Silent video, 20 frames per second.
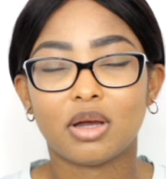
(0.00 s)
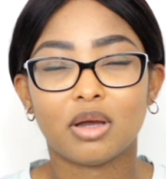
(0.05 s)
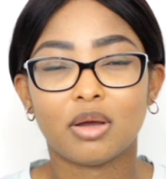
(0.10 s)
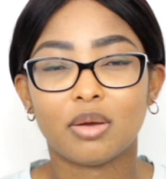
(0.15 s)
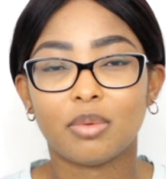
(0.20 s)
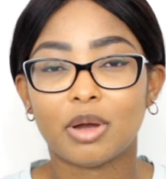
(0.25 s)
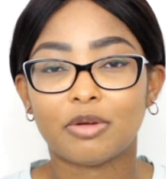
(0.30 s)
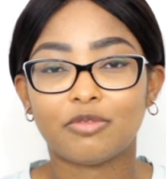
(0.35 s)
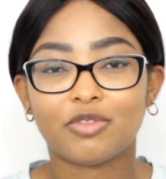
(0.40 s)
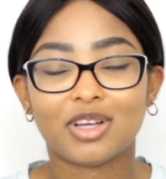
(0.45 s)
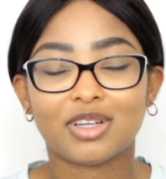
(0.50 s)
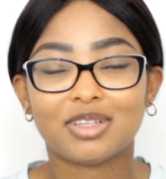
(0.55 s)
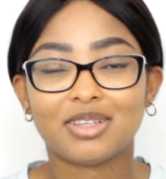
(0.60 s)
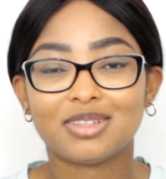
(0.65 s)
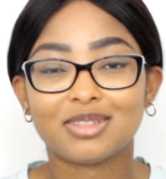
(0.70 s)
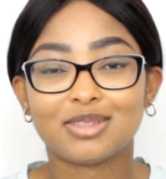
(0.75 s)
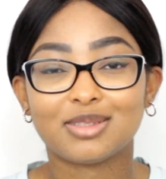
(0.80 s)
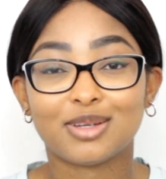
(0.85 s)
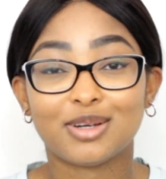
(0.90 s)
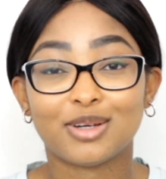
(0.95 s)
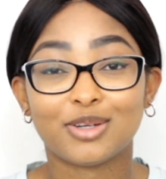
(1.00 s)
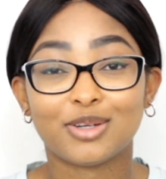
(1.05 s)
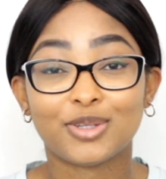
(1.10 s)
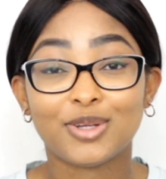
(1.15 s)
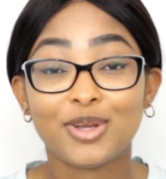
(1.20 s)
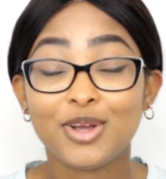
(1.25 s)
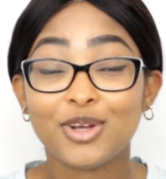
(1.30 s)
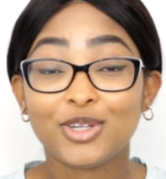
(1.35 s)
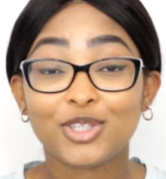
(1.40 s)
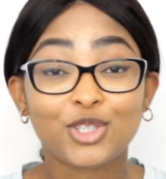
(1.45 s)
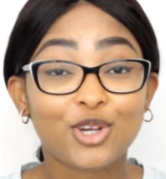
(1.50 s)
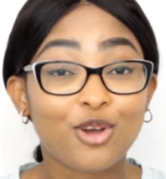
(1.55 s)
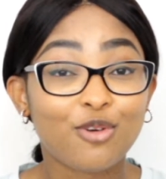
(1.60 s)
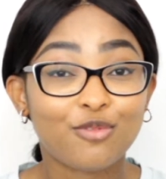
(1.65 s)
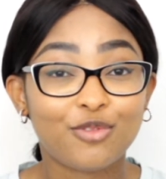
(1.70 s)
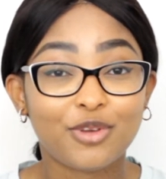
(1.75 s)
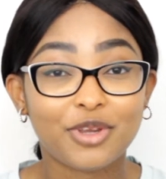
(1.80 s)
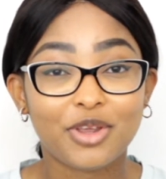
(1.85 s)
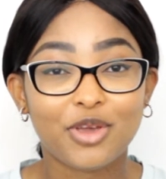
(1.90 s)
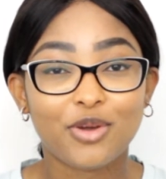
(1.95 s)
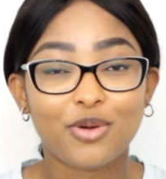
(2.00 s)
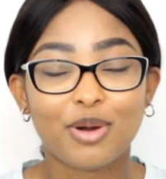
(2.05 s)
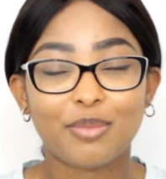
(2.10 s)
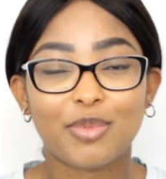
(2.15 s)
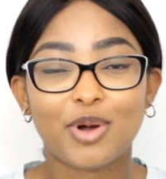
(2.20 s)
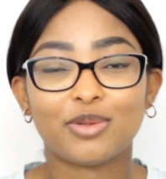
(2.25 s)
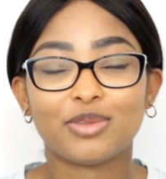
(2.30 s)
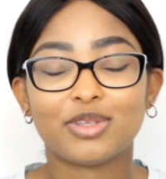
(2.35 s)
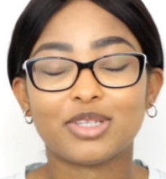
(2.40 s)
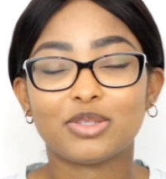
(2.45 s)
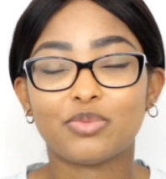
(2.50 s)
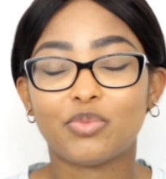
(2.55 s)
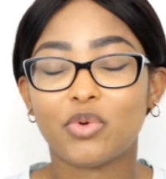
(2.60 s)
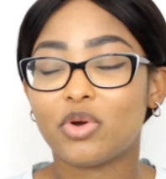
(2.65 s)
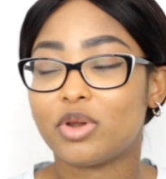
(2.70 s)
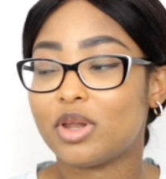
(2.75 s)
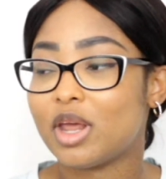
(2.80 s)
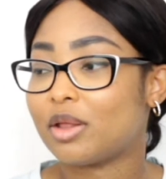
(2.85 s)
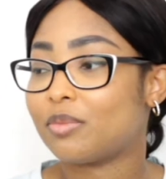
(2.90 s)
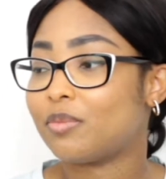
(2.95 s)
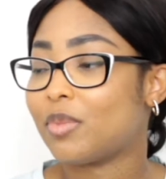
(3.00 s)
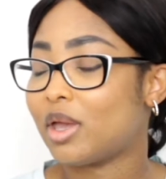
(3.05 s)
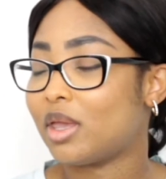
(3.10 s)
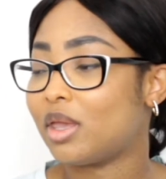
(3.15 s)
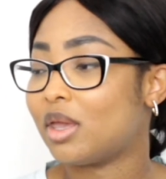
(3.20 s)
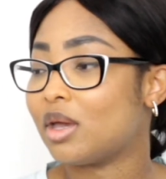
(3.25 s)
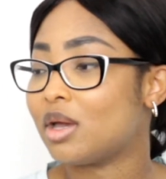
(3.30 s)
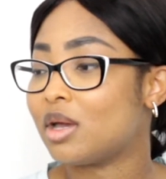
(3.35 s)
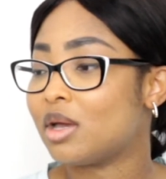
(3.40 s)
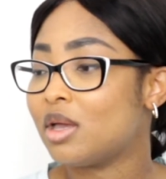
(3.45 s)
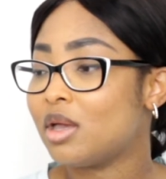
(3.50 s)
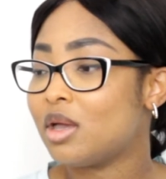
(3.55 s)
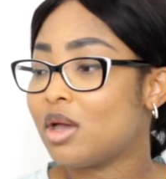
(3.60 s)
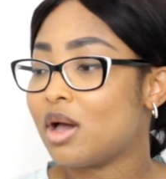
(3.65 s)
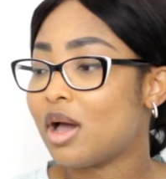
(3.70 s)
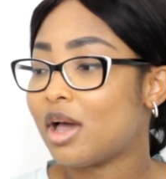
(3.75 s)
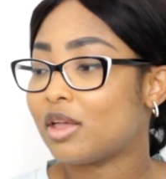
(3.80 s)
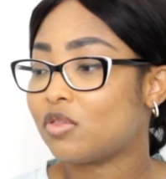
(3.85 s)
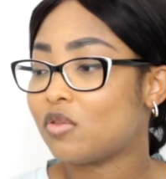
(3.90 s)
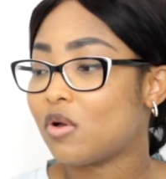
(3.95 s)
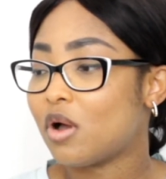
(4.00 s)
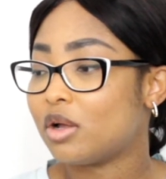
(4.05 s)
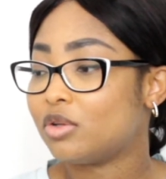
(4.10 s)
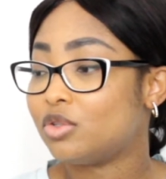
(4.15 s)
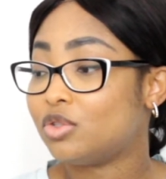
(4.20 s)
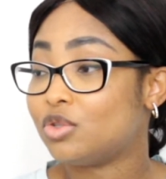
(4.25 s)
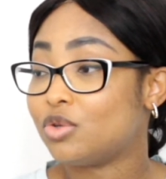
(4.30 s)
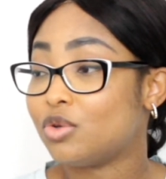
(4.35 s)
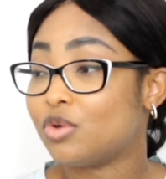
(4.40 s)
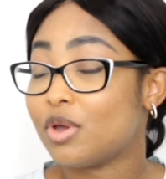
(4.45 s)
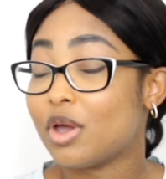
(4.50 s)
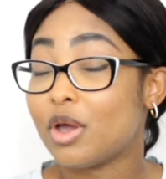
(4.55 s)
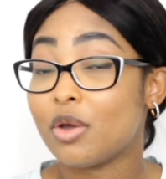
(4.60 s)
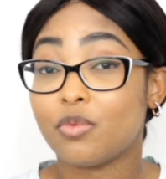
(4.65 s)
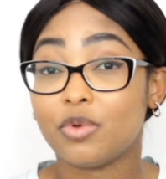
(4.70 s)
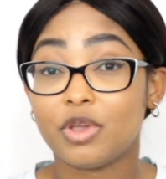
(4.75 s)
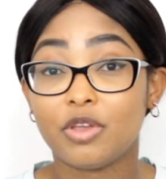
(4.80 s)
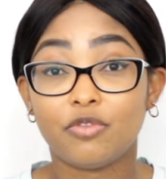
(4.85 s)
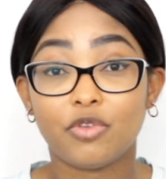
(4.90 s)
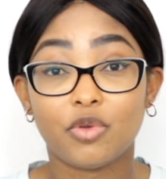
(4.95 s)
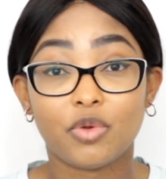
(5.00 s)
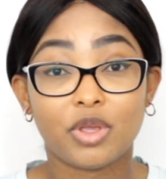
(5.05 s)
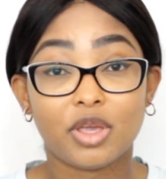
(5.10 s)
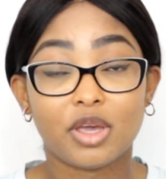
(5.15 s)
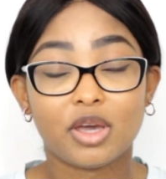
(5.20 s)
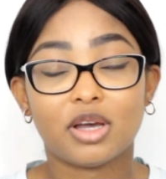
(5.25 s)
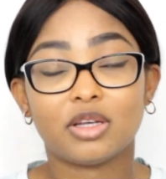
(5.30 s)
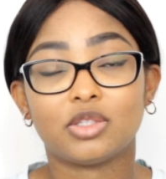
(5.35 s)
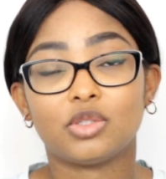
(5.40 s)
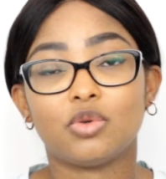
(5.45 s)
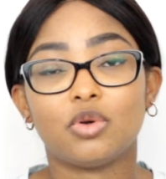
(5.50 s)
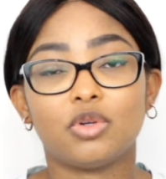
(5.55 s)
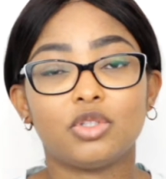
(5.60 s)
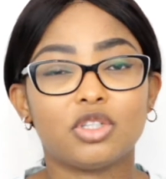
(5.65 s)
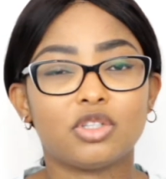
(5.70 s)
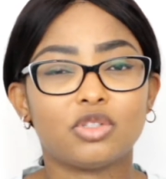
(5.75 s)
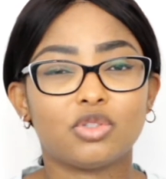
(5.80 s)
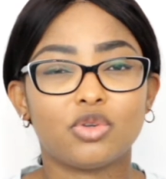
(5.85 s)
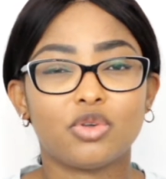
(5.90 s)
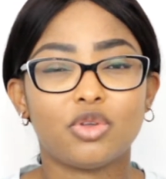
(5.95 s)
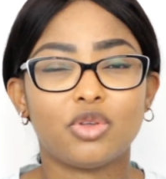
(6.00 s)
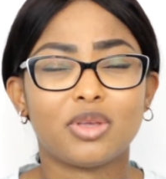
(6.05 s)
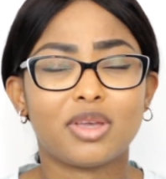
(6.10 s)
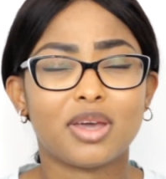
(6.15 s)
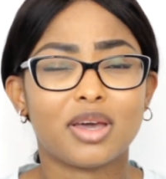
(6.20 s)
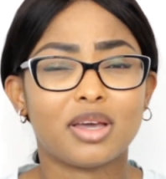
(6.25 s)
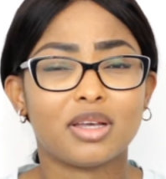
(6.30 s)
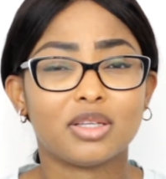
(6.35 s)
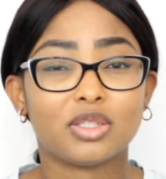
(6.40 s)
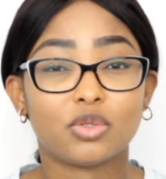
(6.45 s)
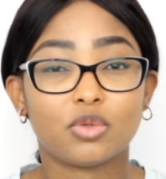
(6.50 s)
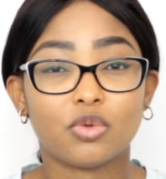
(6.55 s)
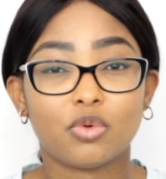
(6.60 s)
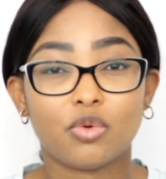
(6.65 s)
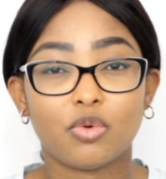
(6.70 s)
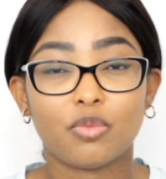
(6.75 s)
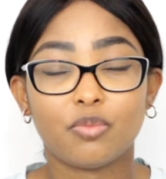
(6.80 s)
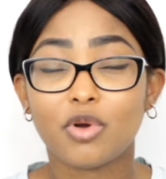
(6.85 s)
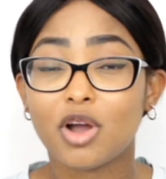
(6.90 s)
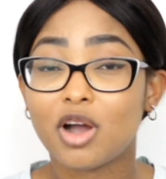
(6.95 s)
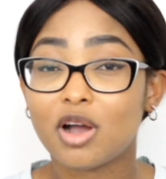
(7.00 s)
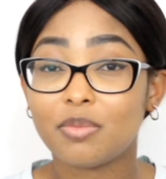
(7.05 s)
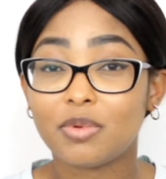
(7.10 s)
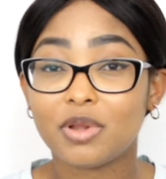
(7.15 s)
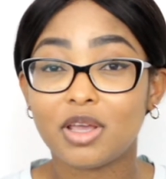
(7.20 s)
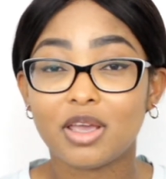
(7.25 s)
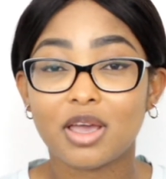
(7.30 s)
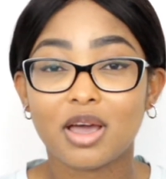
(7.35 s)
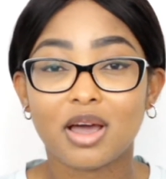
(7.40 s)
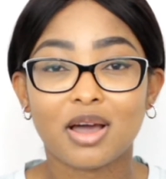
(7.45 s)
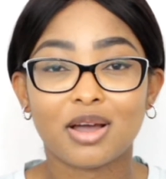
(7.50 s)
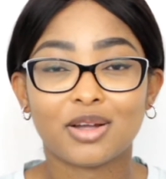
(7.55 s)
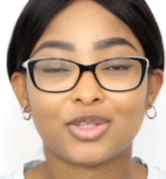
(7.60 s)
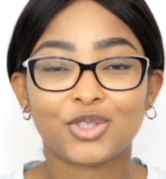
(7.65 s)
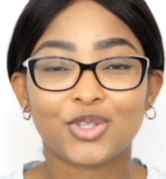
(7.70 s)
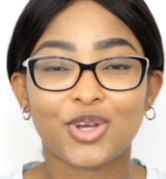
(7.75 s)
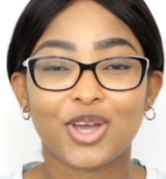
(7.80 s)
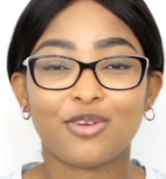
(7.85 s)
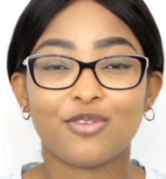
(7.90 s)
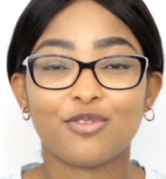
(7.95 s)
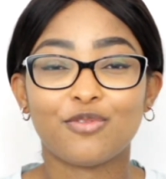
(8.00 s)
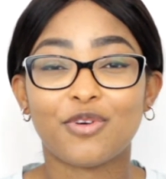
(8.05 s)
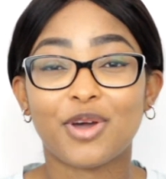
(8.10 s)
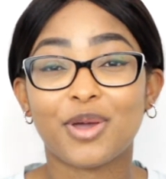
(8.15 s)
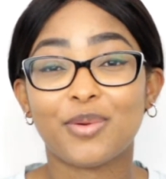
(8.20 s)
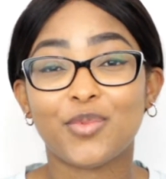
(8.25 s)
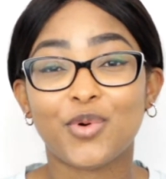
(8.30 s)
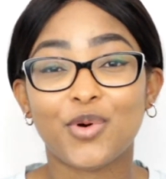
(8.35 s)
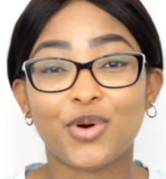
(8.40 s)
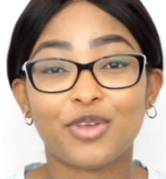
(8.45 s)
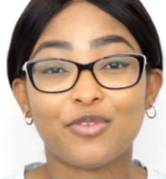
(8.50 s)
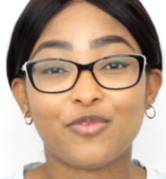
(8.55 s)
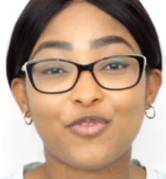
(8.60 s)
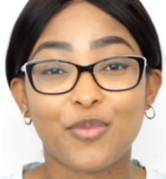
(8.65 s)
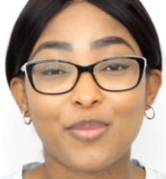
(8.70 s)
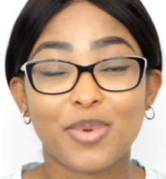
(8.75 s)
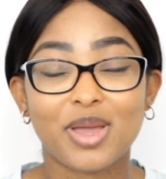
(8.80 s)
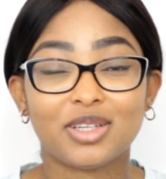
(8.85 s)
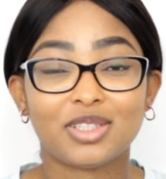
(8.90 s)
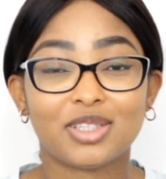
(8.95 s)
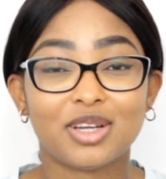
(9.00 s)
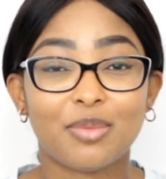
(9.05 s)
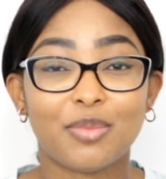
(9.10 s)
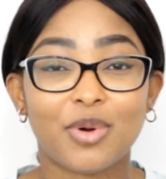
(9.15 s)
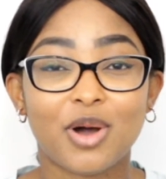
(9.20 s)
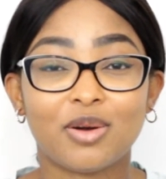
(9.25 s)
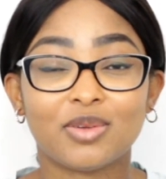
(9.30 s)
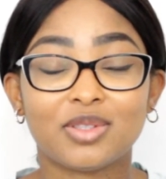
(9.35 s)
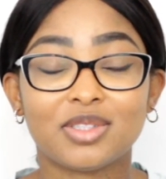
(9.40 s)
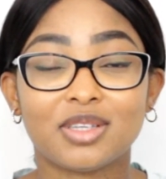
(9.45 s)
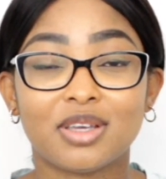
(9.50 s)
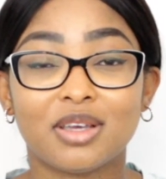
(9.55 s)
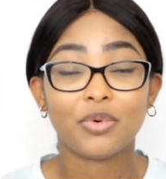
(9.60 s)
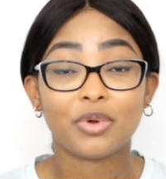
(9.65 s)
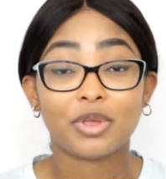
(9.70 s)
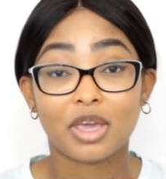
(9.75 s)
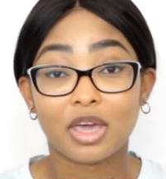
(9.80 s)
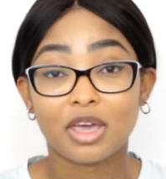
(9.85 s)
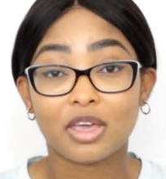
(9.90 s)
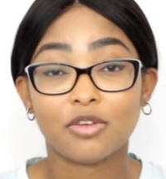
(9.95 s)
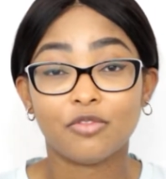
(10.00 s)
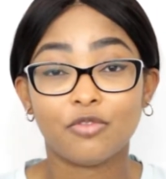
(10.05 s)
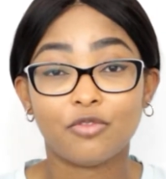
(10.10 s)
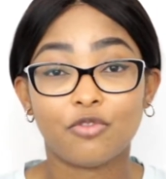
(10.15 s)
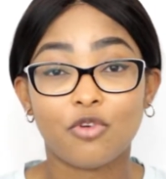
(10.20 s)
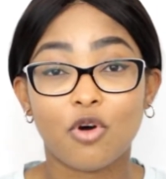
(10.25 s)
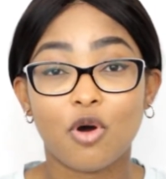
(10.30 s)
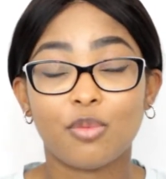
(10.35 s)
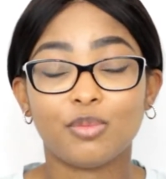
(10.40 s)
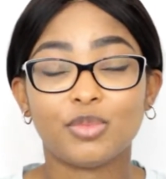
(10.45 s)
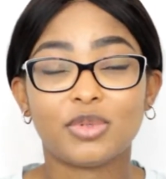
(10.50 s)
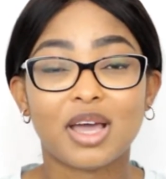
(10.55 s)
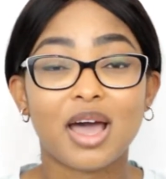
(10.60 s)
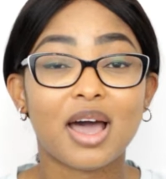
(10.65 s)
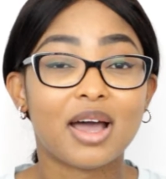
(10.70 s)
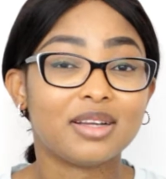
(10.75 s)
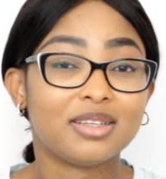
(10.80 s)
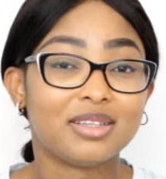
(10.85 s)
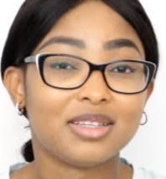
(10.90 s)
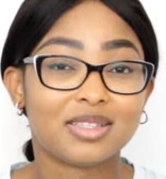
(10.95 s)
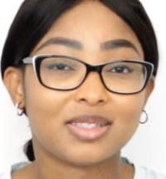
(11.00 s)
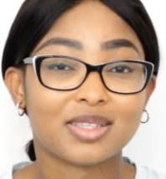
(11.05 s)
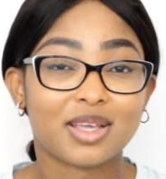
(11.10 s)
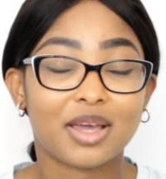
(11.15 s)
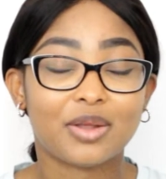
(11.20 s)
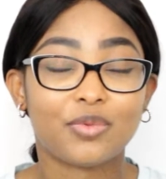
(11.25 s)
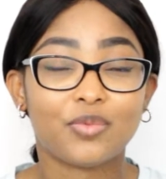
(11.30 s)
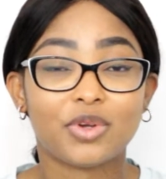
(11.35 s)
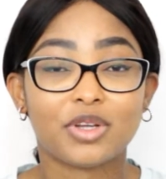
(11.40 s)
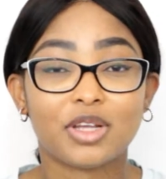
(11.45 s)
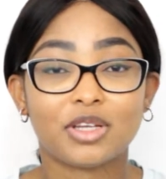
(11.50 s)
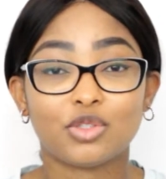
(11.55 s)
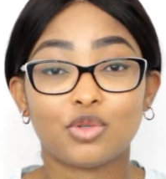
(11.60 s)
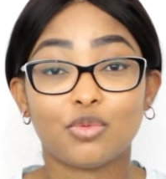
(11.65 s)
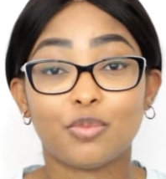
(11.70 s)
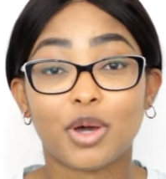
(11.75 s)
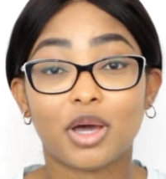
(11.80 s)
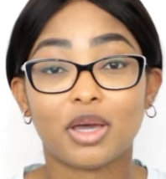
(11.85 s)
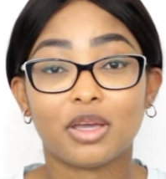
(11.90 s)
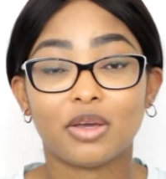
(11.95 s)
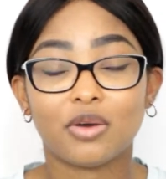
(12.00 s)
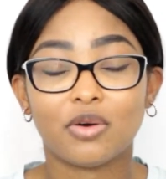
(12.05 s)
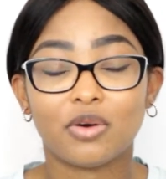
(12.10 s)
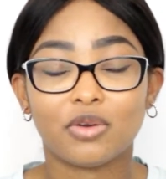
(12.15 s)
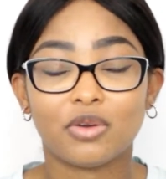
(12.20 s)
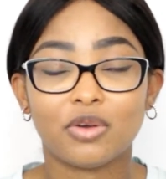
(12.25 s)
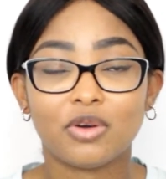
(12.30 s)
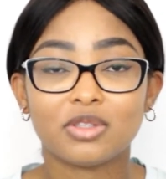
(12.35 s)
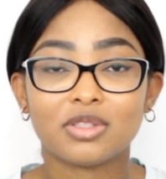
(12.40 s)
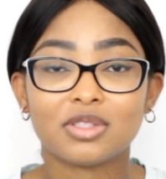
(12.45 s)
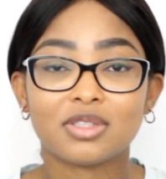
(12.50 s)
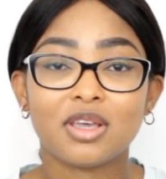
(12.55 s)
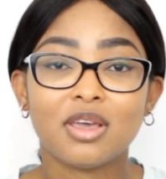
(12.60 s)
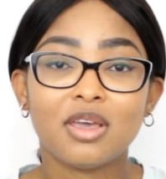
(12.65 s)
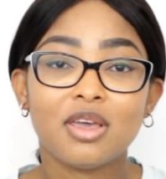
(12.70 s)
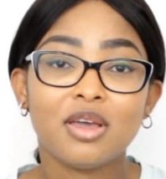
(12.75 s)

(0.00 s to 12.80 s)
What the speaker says: I've done this short video about this product, but yeah, I thought I'd do a review here as well, just so you guys who probably are trying to find more information about it will get informed and decide whether to buy it or not.